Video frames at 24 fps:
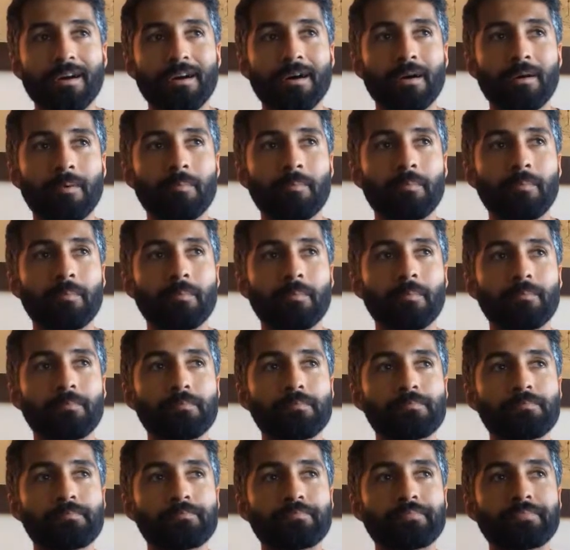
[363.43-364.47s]
Um,
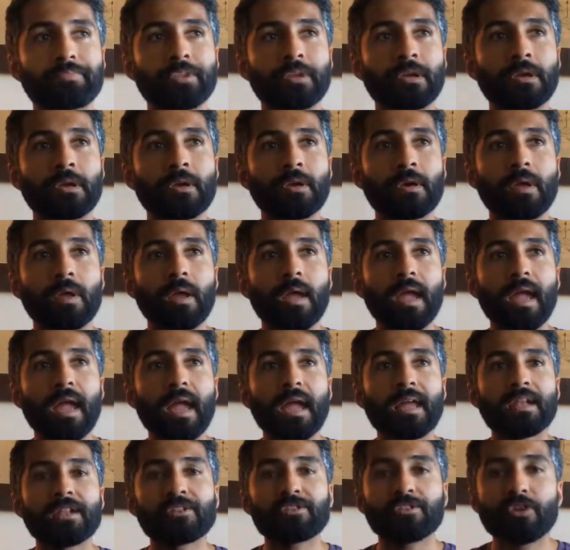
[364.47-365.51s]

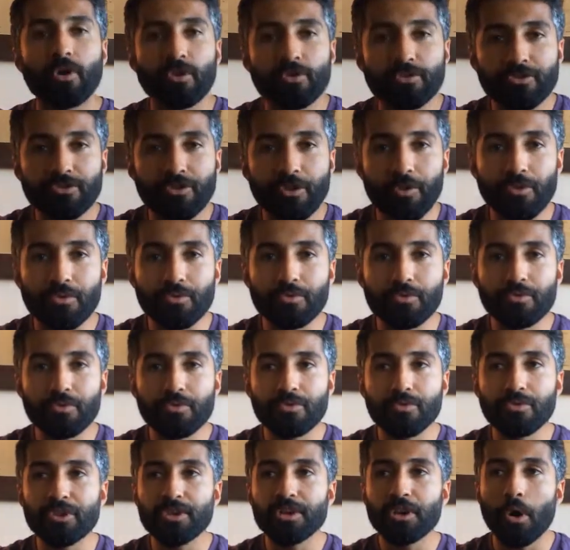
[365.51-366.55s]
and it's also
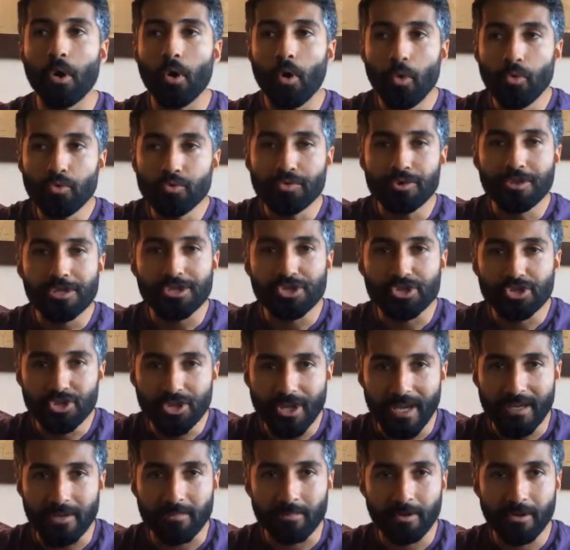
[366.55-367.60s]
the only
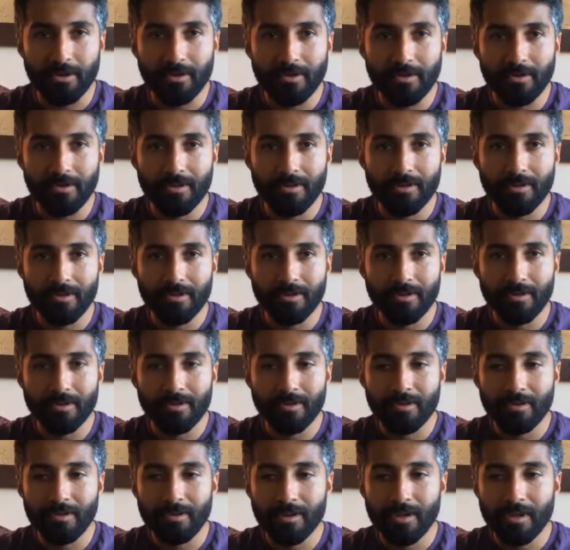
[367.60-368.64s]
shape
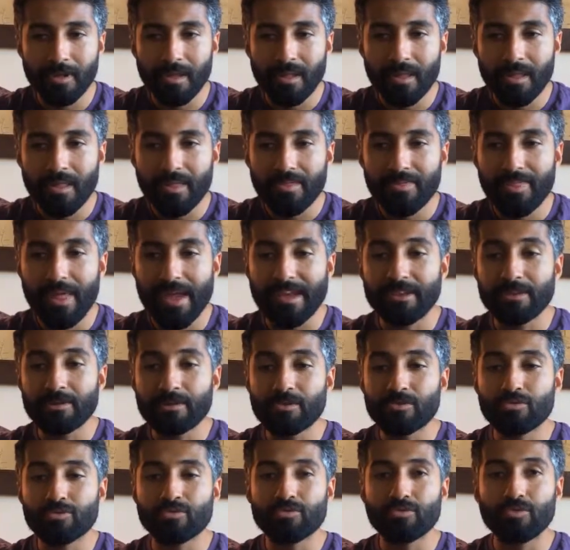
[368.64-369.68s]
that
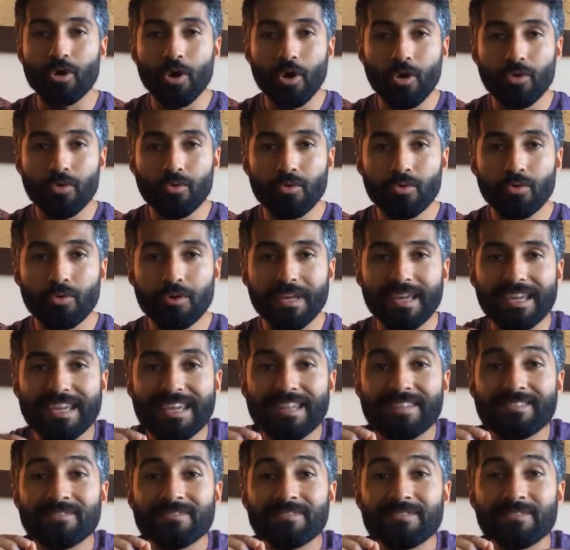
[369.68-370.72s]
can grow
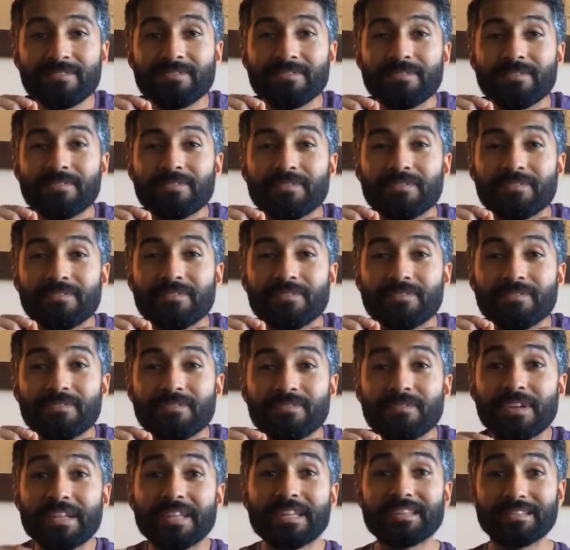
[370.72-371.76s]

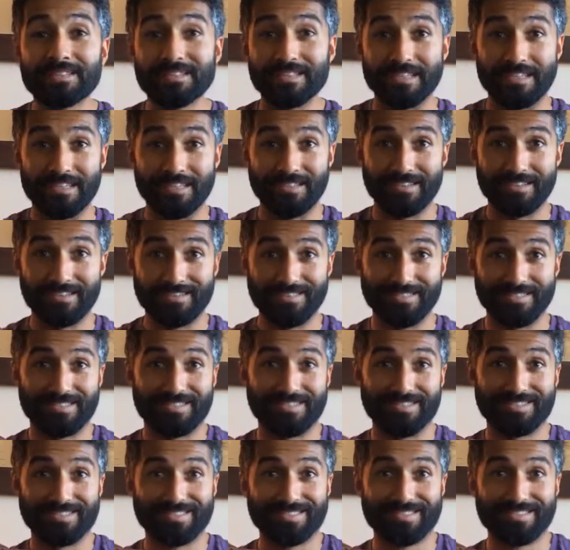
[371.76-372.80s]
infinitely
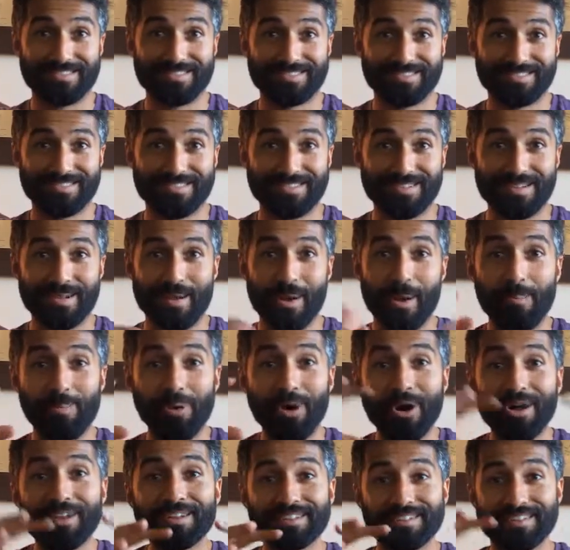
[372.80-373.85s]

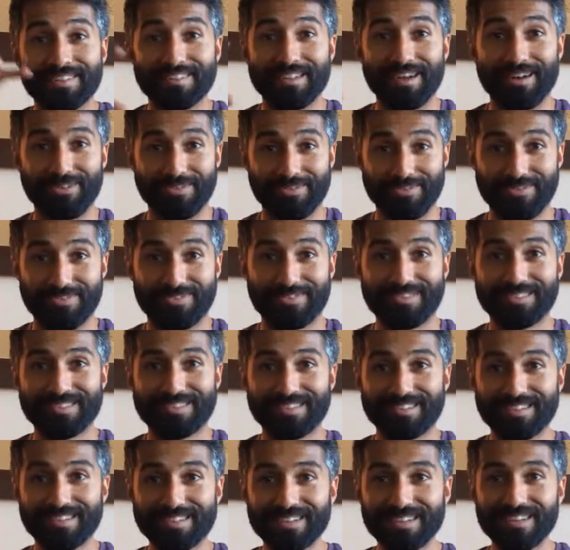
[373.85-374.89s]
upon itself
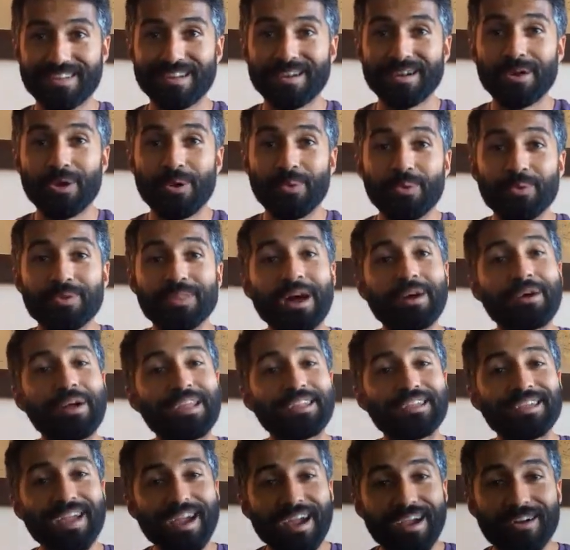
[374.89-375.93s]
without
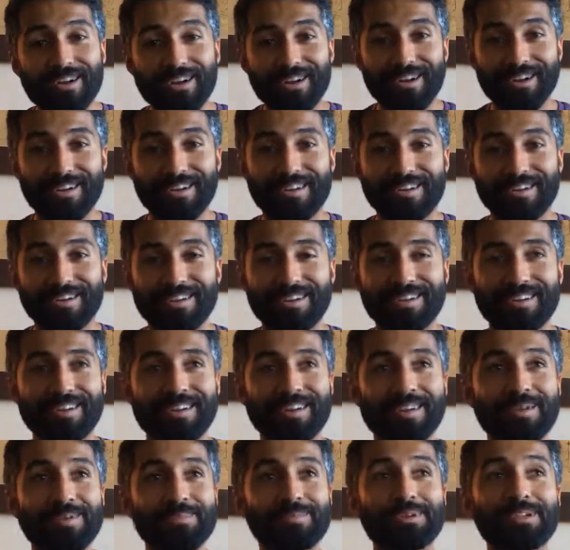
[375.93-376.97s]
any error,
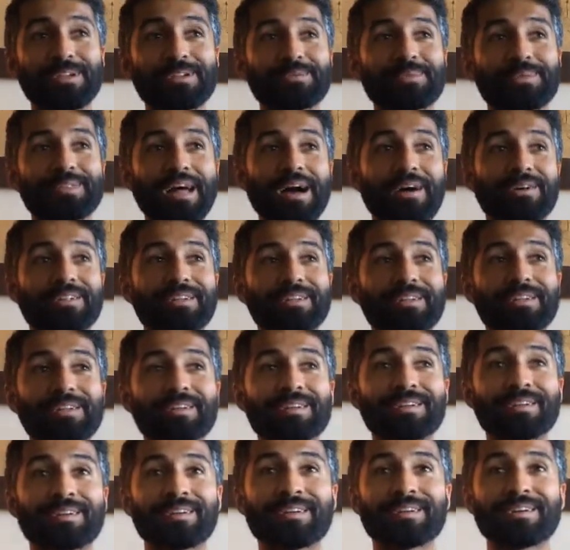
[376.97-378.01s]
meaning without
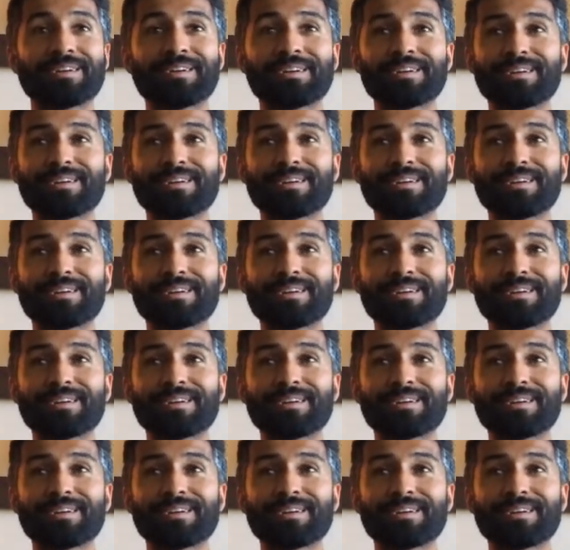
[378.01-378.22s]
anything